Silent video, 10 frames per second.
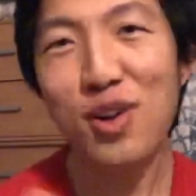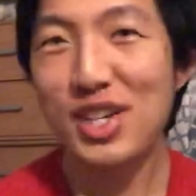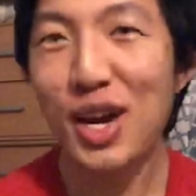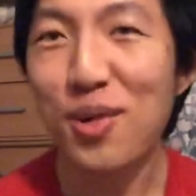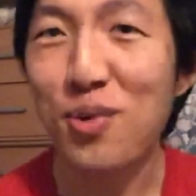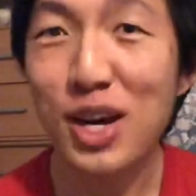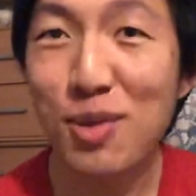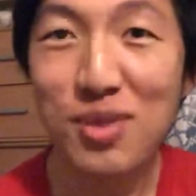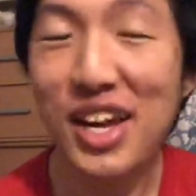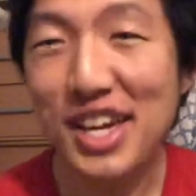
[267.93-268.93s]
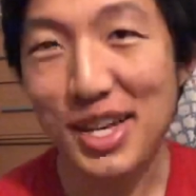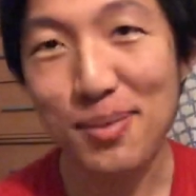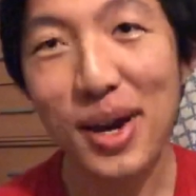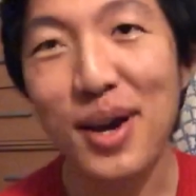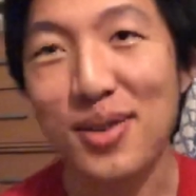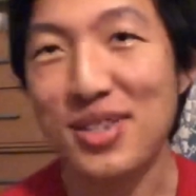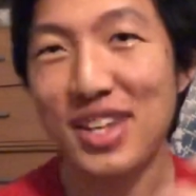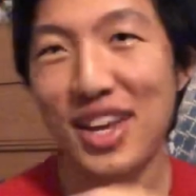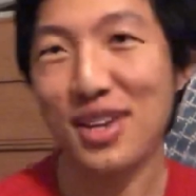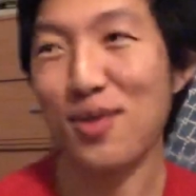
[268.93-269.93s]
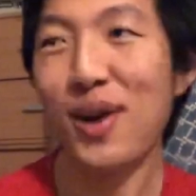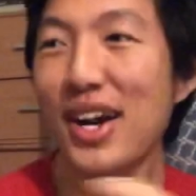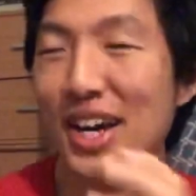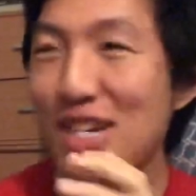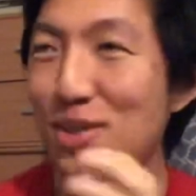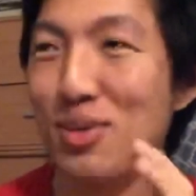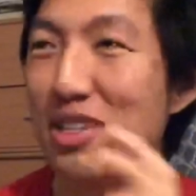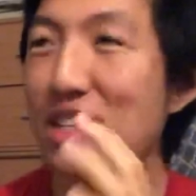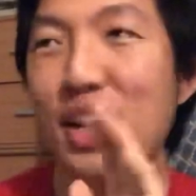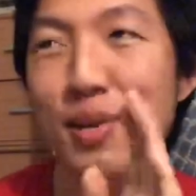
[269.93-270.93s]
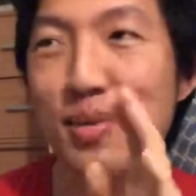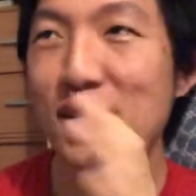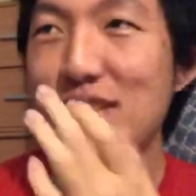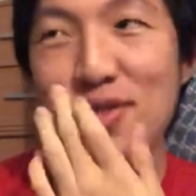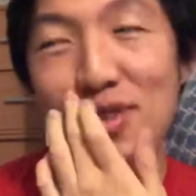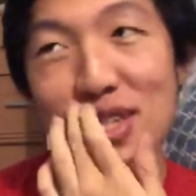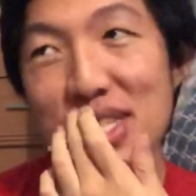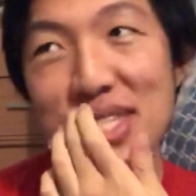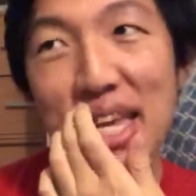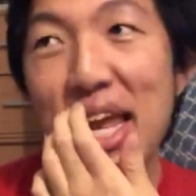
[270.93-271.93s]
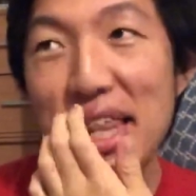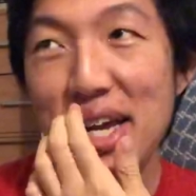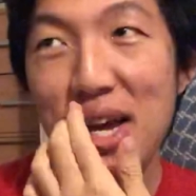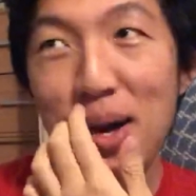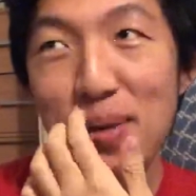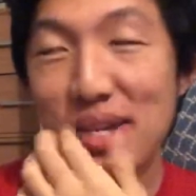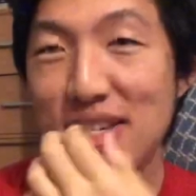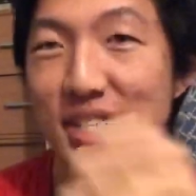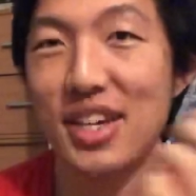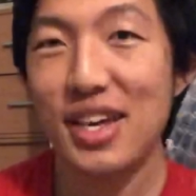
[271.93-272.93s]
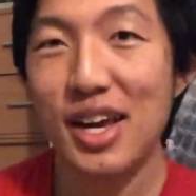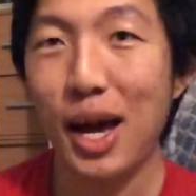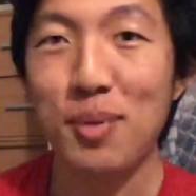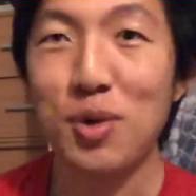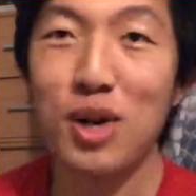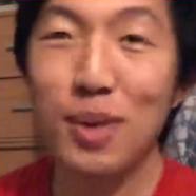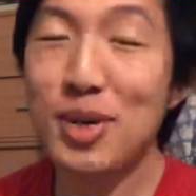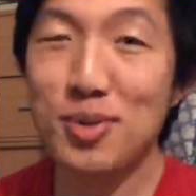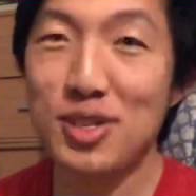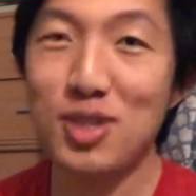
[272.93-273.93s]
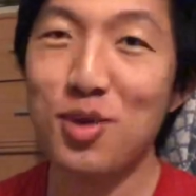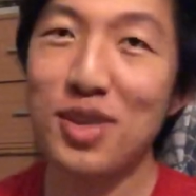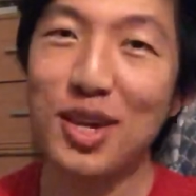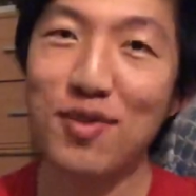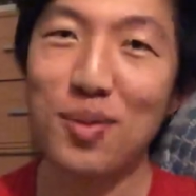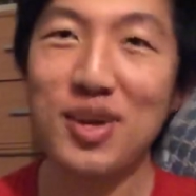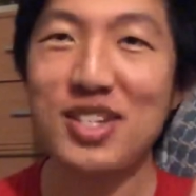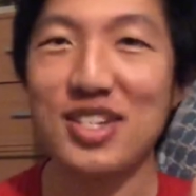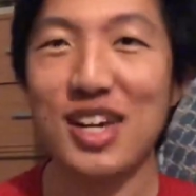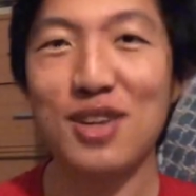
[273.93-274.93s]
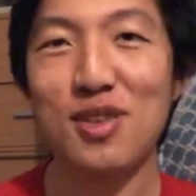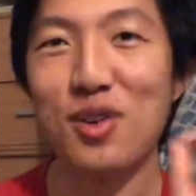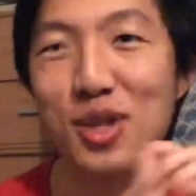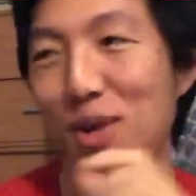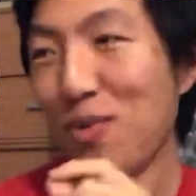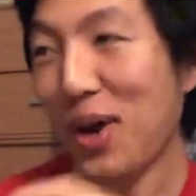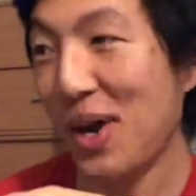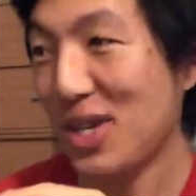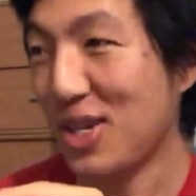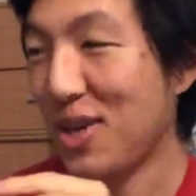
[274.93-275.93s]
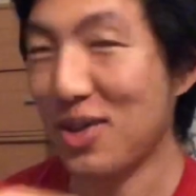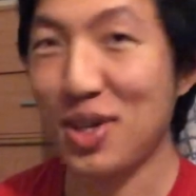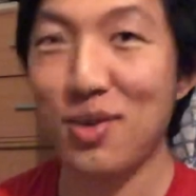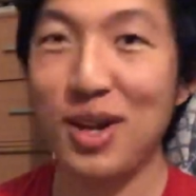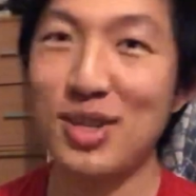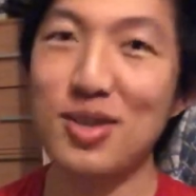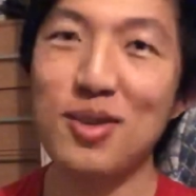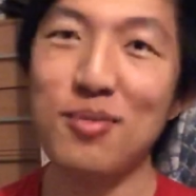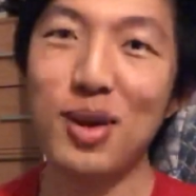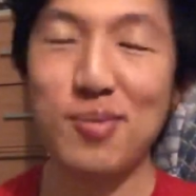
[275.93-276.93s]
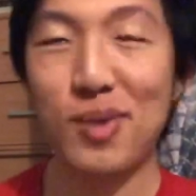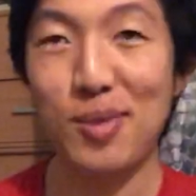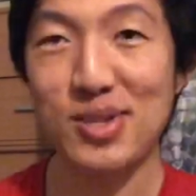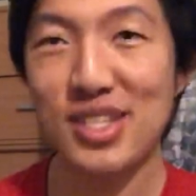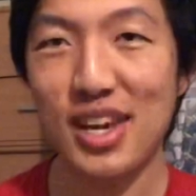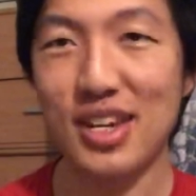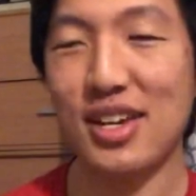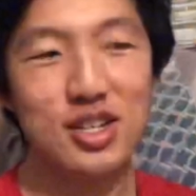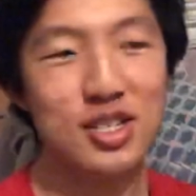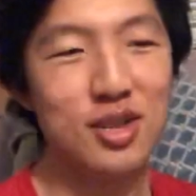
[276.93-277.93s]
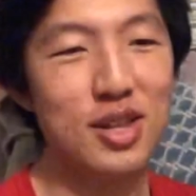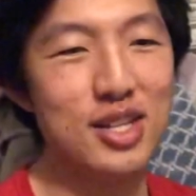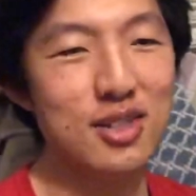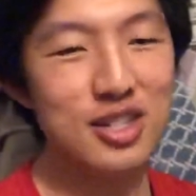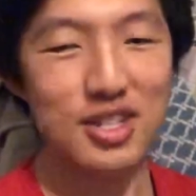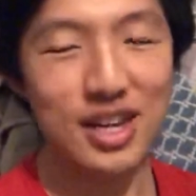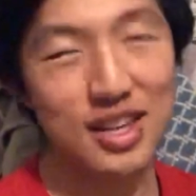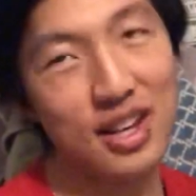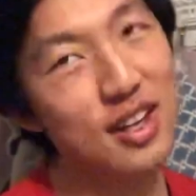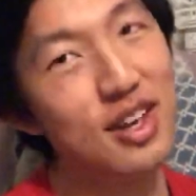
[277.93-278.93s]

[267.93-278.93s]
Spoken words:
out what I'm lying about and why I should be ashamed, because if you just say that comment, I mean, what am I supposed to do with that information? I don't know like where I should go and correct my mistake. So that's all to say that